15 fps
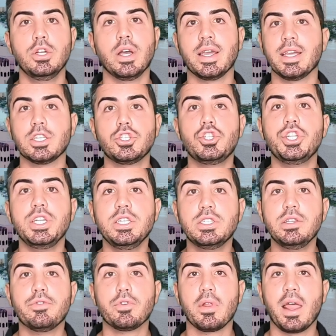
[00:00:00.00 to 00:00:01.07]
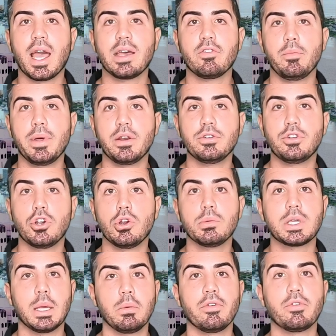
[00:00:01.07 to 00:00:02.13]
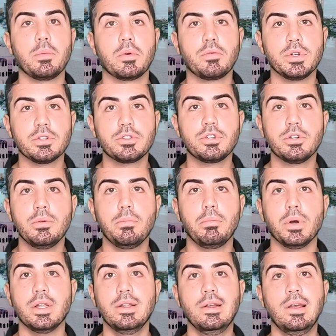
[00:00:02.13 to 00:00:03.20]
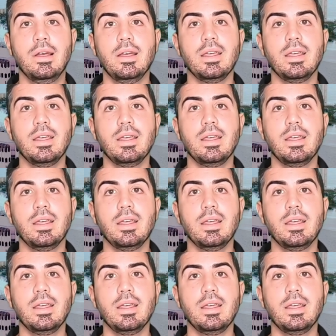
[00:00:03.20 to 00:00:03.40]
I guess cheesy for lack of a better term, coming from a realtor, but